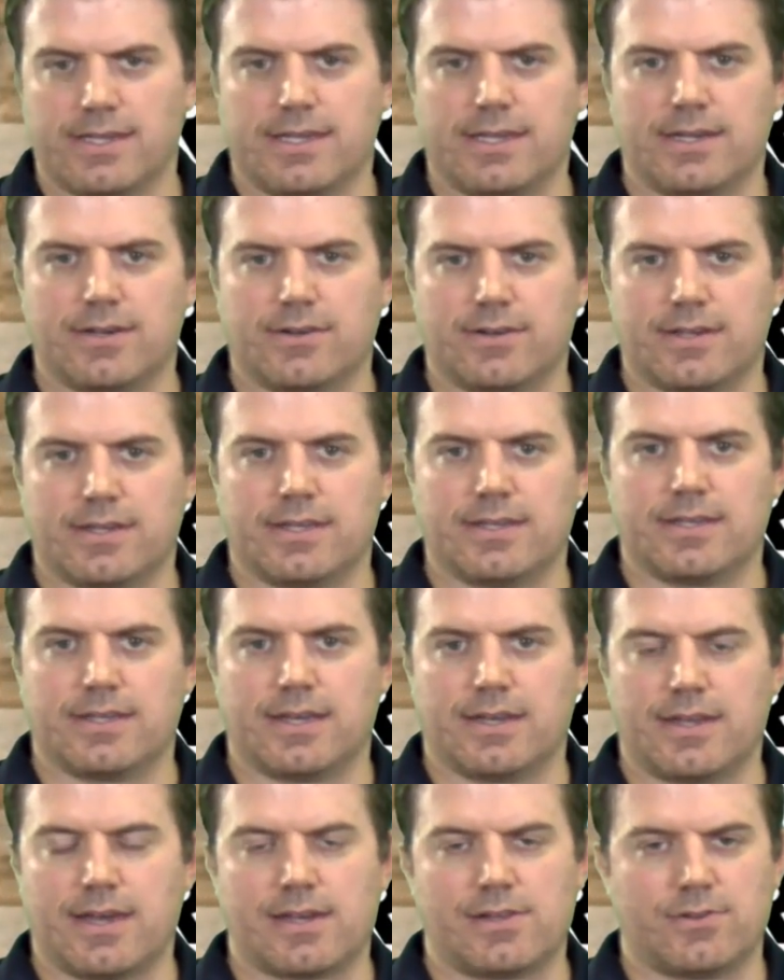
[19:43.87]
here in
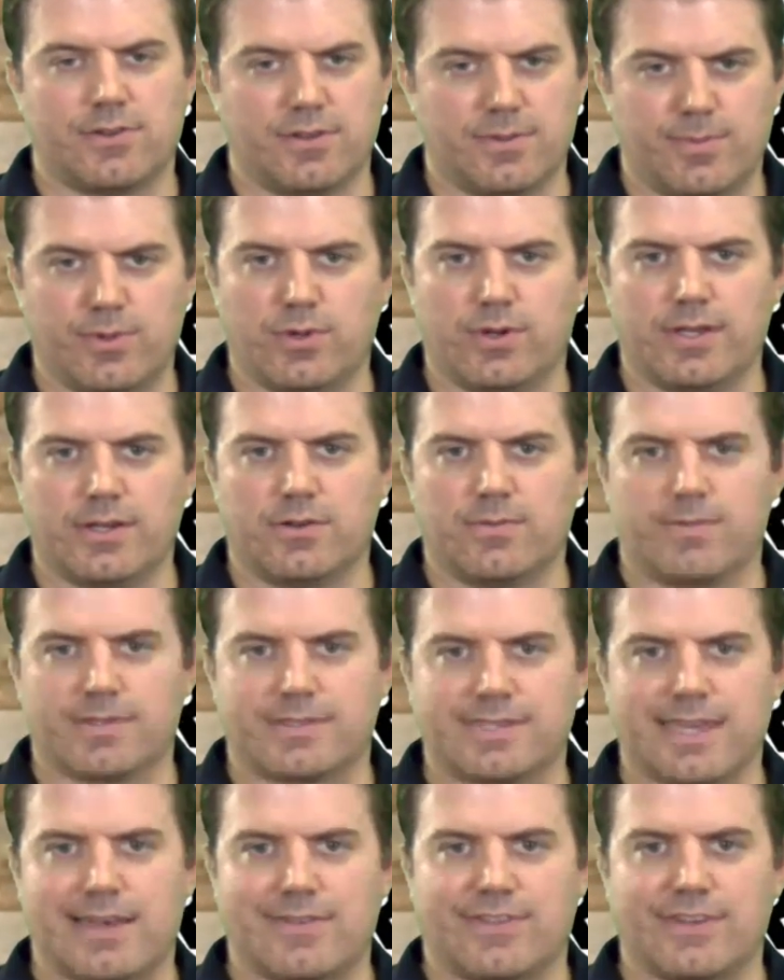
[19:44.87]
not only the Boot Hill but
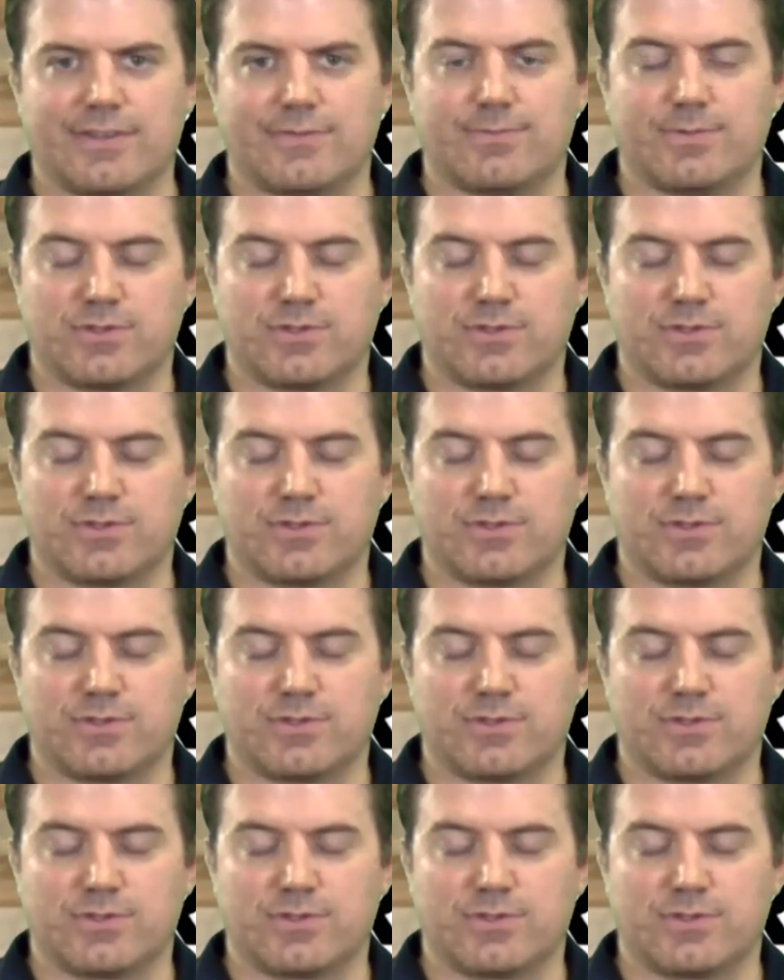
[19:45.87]
Southeast